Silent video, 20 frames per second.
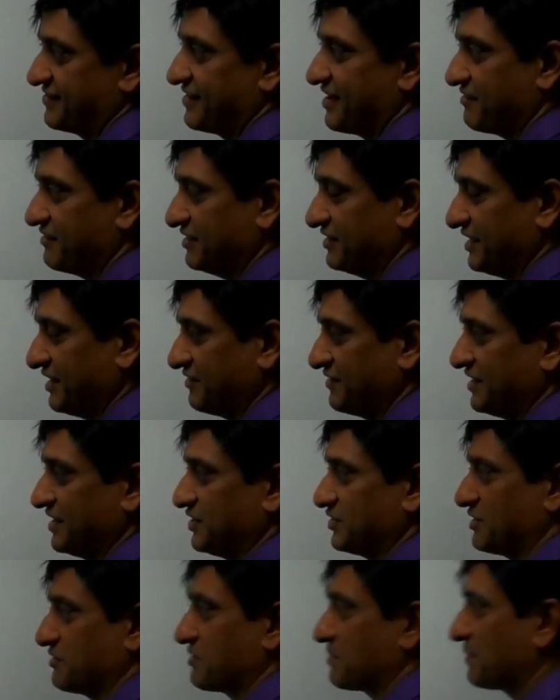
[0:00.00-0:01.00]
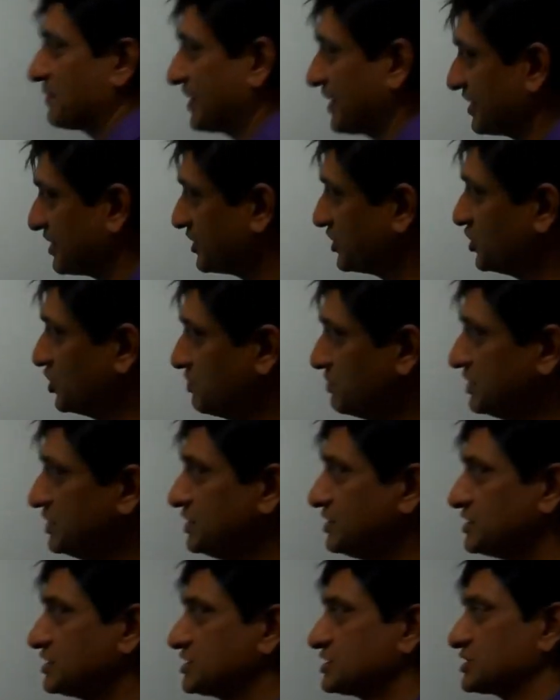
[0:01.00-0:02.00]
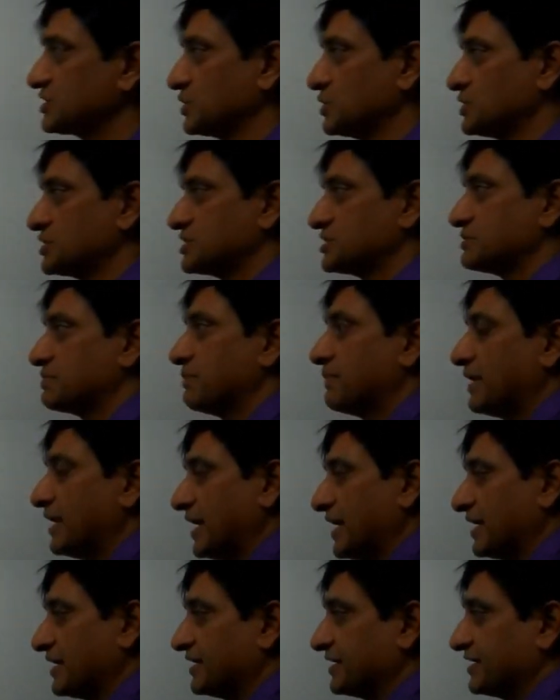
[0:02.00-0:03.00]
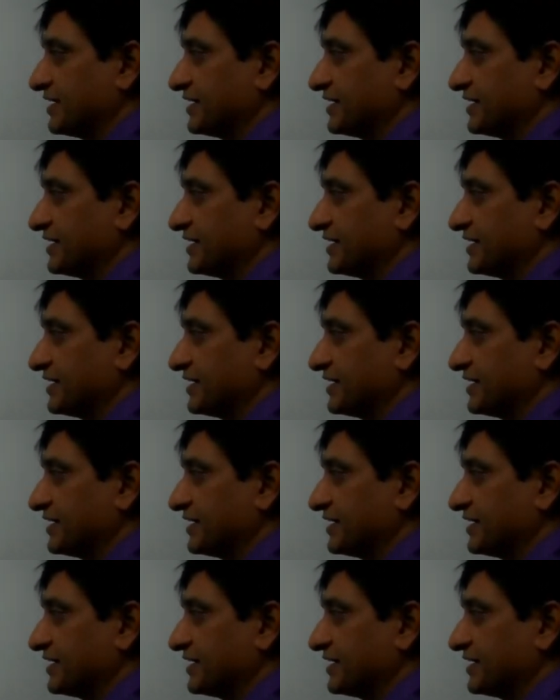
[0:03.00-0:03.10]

Everything we need to have a plan. Human resource plan.